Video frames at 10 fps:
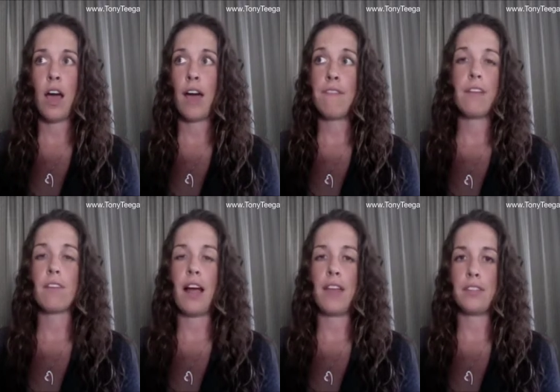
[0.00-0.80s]

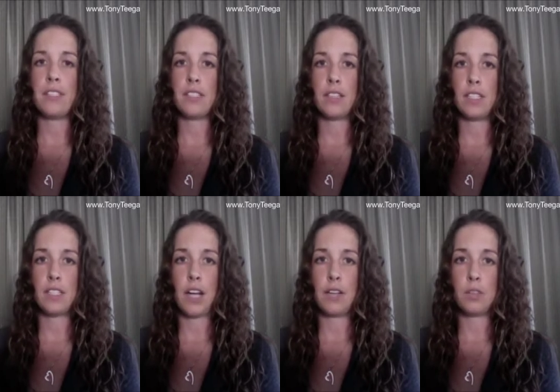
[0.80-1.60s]
had this
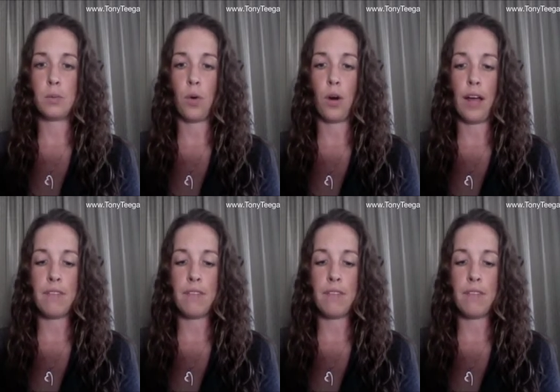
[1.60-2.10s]
kind of support.